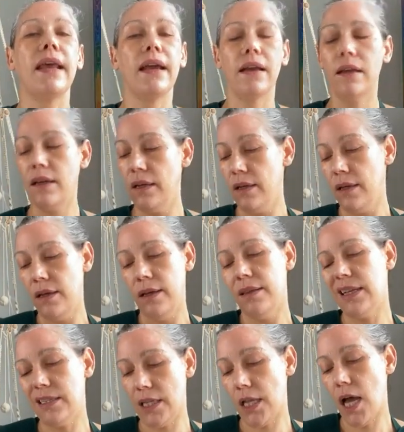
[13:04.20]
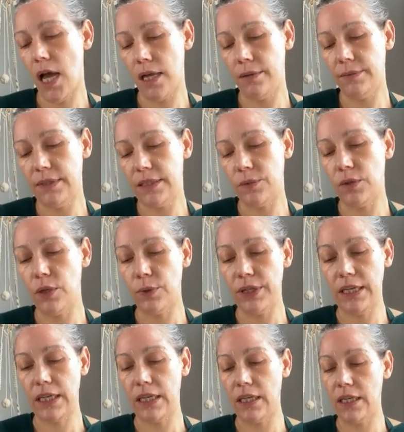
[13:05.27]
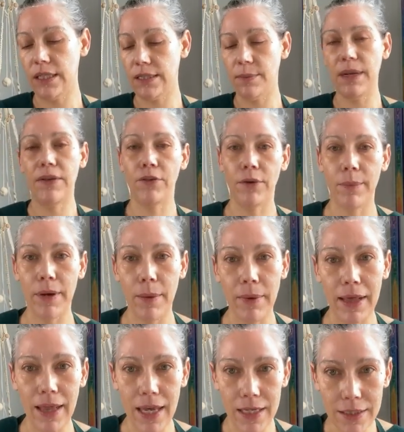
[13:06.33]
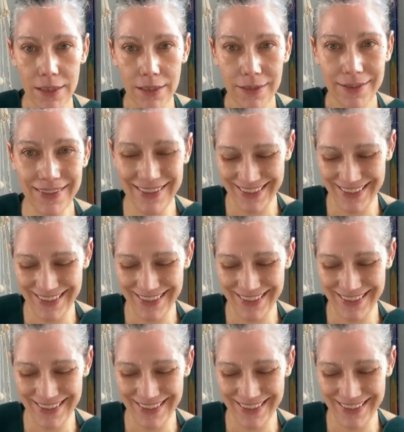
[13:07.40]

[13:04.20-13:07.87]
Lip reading: my neck. That's a lot. It's a little ridiculous. I'm gonna have to rub it on my legs.